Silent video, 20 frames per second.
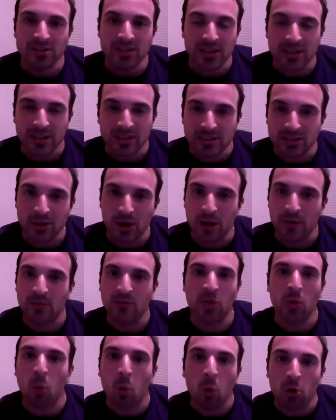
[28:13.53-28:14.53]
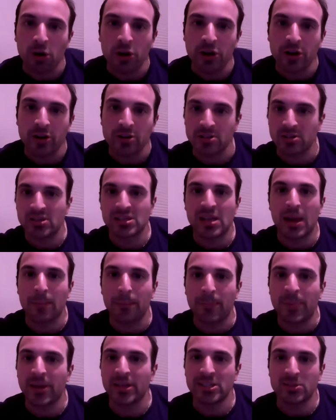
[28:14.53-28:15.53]
Like you don't have the Warriors, or it's not
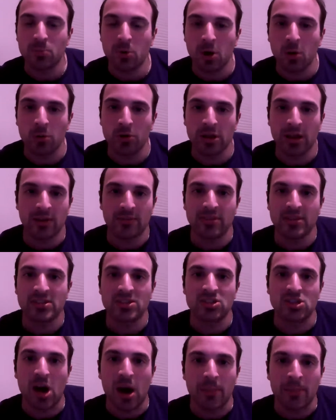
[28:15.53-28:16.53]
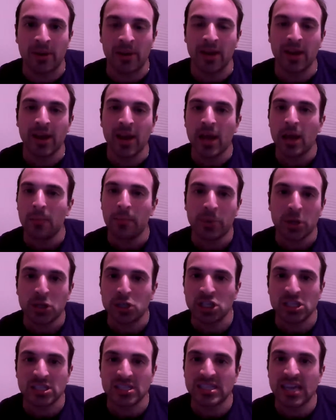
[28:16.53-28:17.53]
baseball where you have these dominant
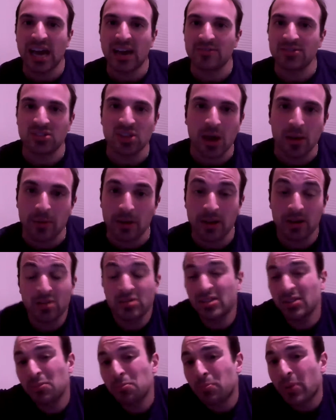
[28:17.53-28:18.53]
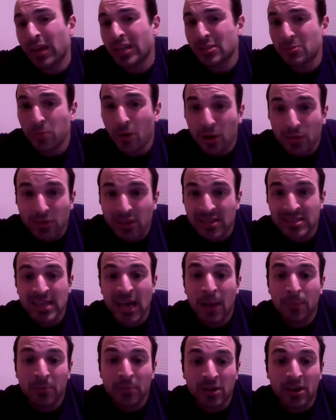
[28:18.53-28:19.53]
pitching staffs, dominant hitters. Even baseball things
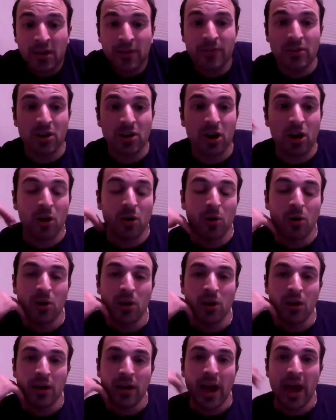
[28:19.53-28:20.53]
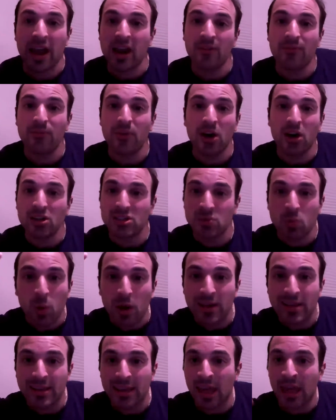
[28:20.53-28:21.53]
happen. You never know. NFL, it's
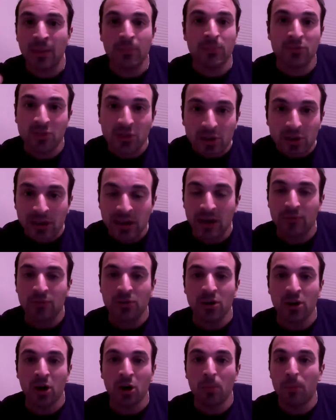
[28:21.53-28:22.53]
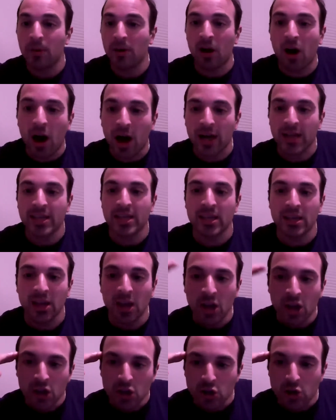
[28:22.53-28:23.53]
one game, so you never know. But hockey,
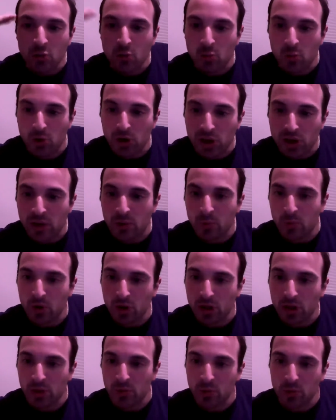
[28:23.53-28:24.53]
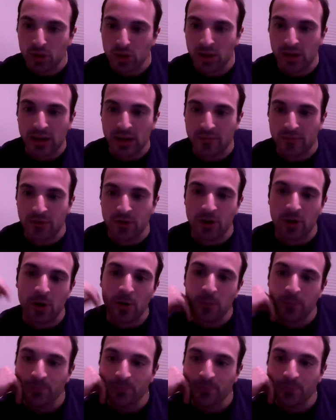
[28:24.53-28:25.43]
you really, really, really never know.